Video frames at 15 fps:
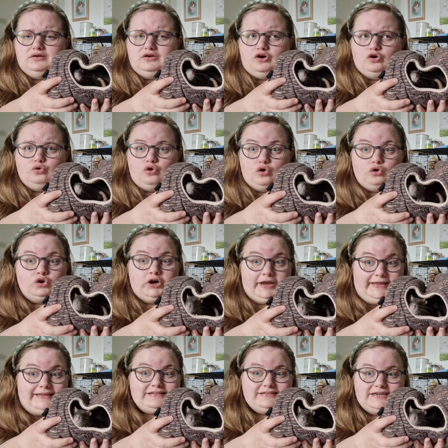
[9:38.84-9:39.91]
go
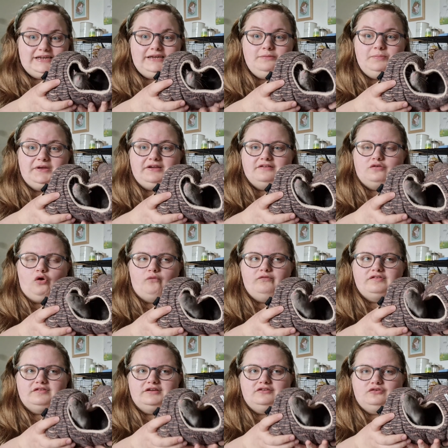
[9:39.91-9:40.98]
crazy because
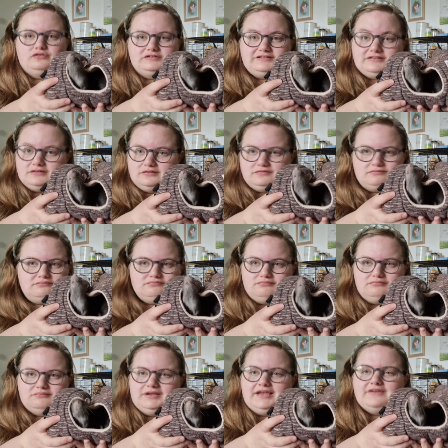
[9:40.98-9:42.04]
obviously dogs,
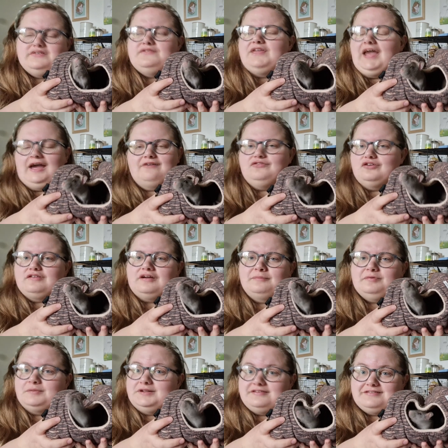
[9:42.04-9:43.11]
even if they have good
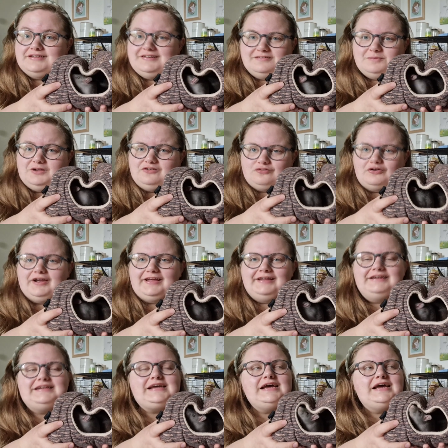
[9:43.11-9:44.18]
temperaments, need to be
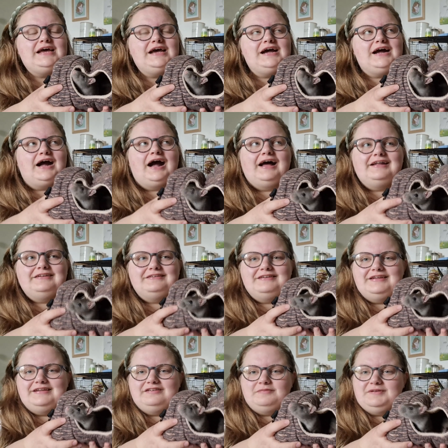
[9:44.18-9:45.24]
trained and
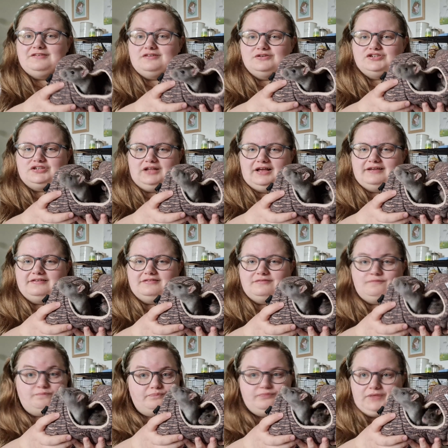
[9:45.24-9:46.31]
need to be socialised
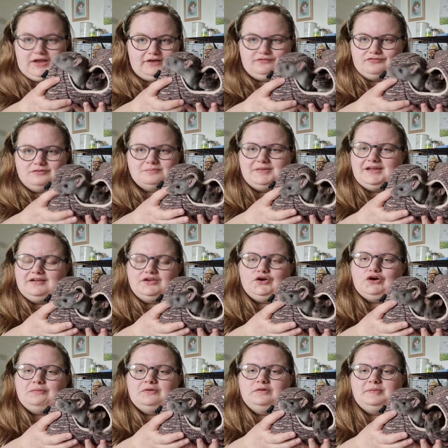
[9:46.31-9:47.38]
from being
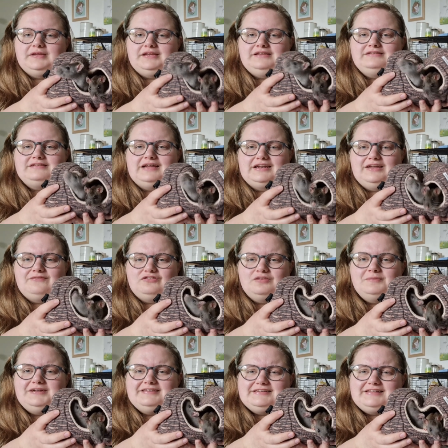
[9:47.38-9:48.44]
young puppies. And if
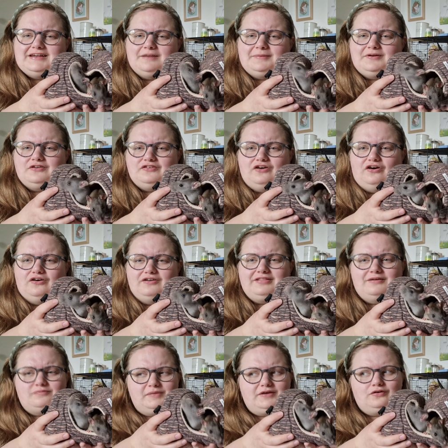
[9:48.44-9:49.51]
somebody said that about a dog,
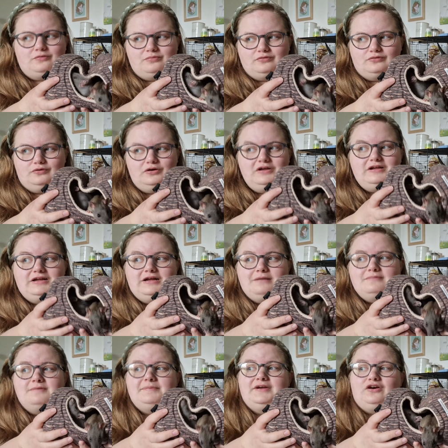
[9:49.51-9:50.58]
there'd be uproar.
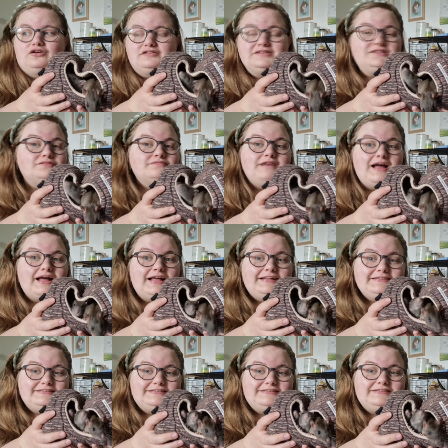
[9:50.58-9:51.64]
But because it's
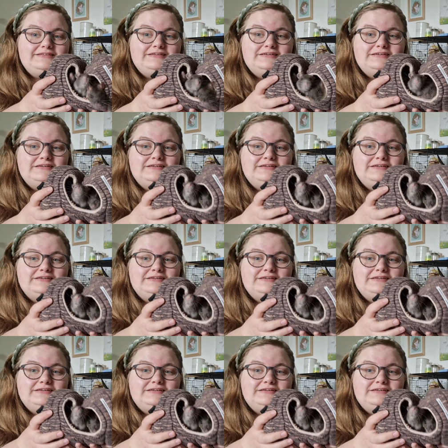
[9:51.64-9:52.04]
rats,